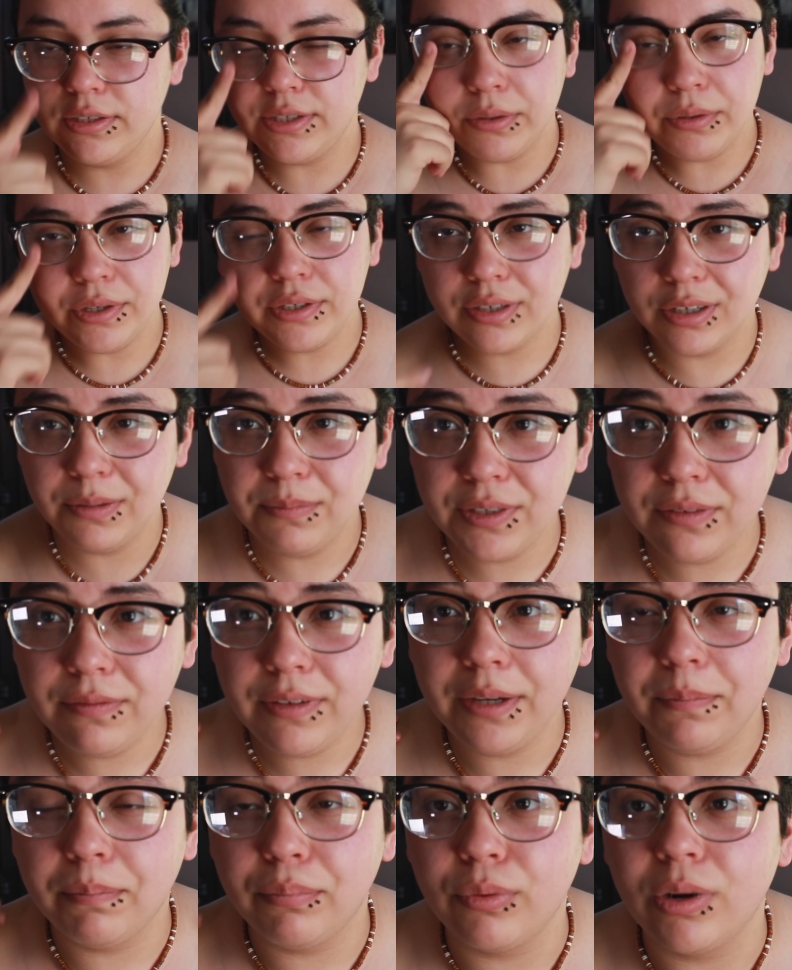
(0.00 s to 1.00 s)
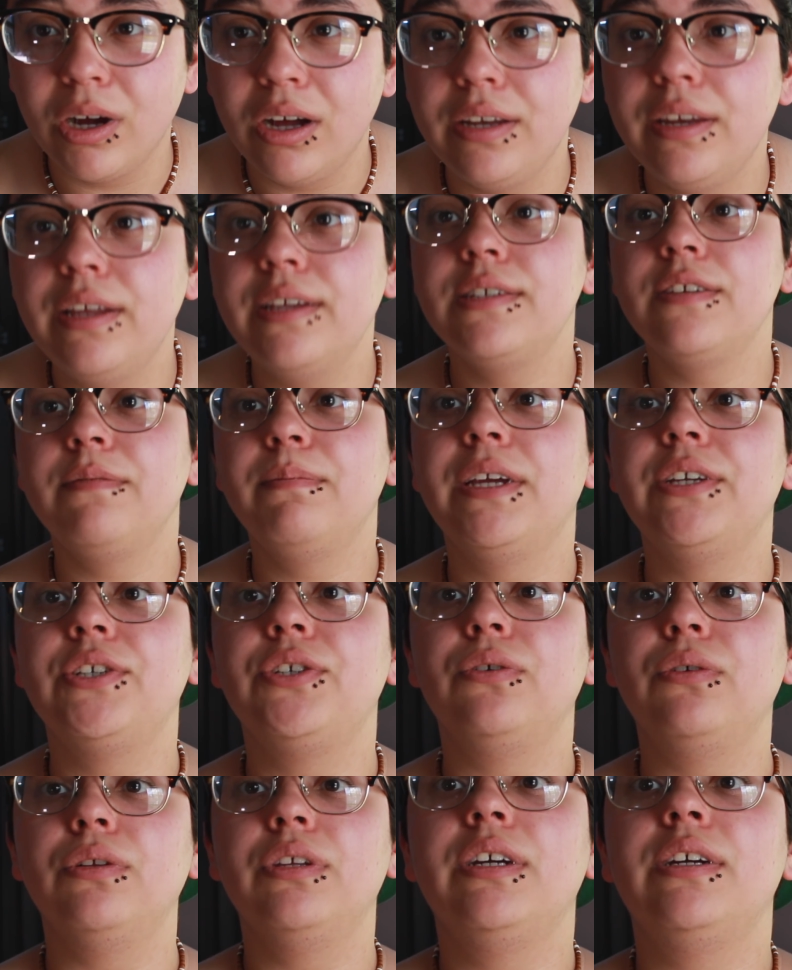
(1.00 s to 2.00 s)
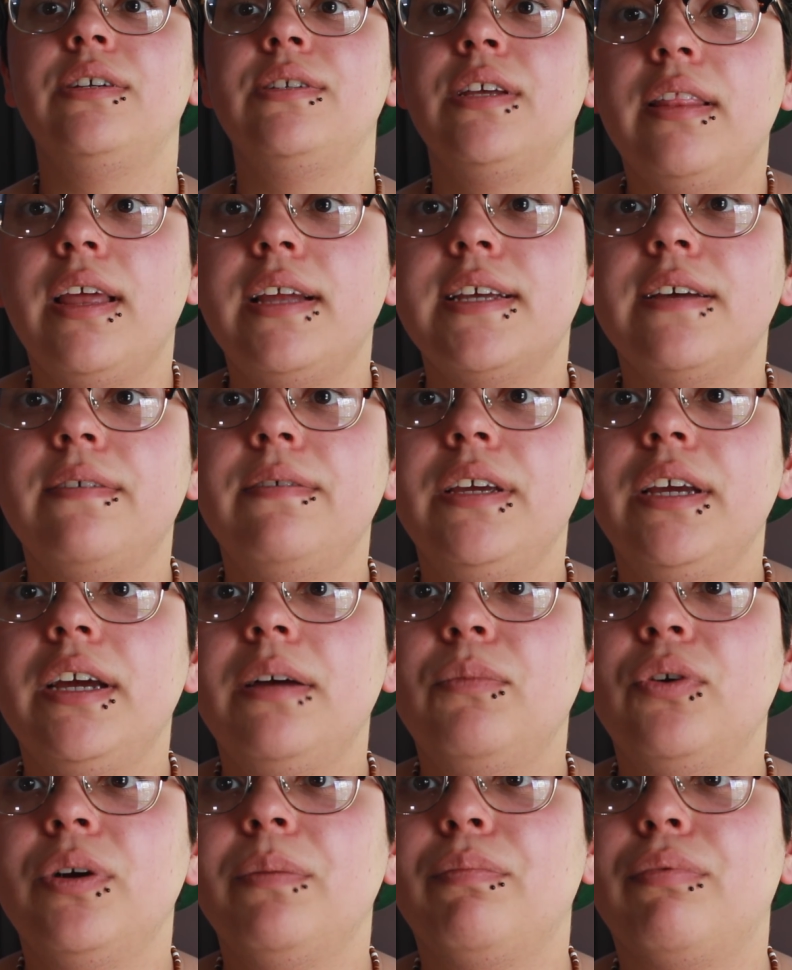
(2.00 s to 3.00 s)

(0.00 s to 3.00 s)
So in terms of like broadness of my shoulders, they definitely got more